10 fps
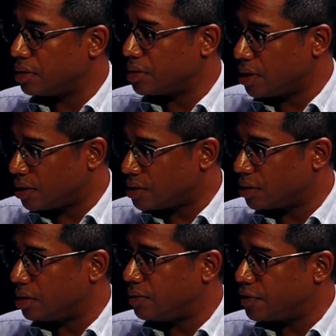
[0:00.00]
taking
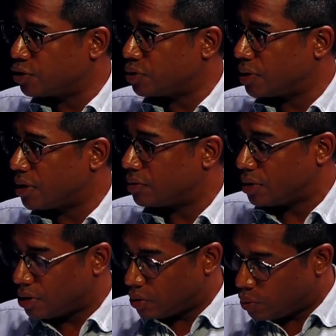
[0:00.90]
certain individuals to account,
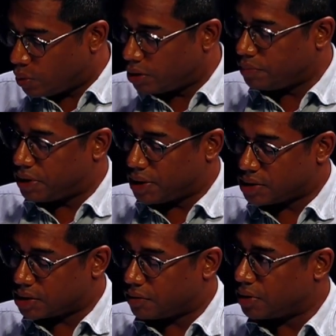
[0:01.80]
will be
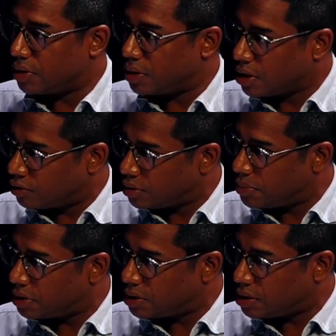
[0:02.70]
necessary.
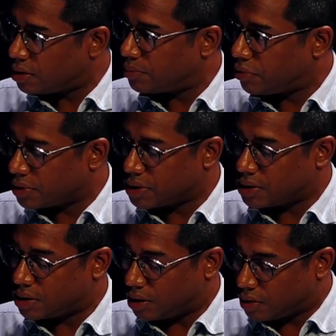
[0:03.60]
Accountability,
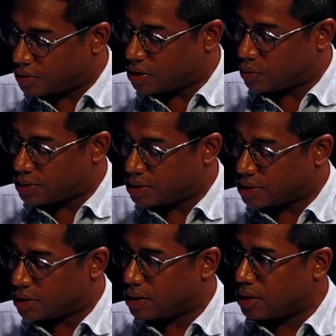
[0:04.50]
process, and
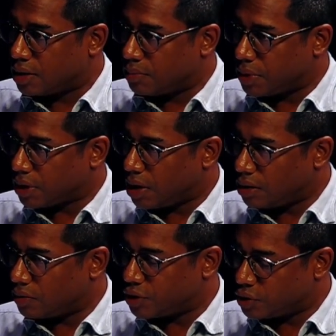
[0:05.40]
consequences. But
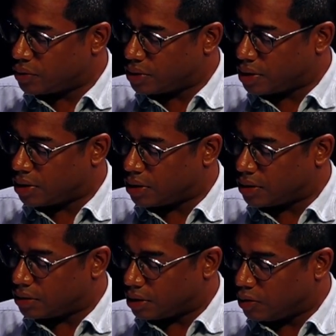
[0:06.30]
can or should the
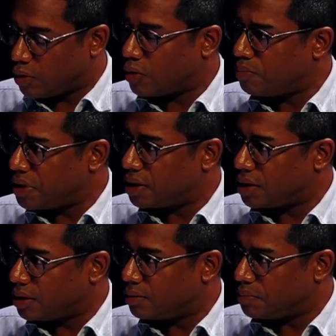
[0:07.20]
law
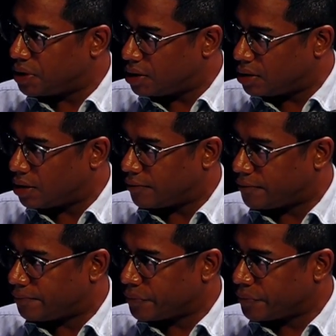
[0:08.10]
be enough?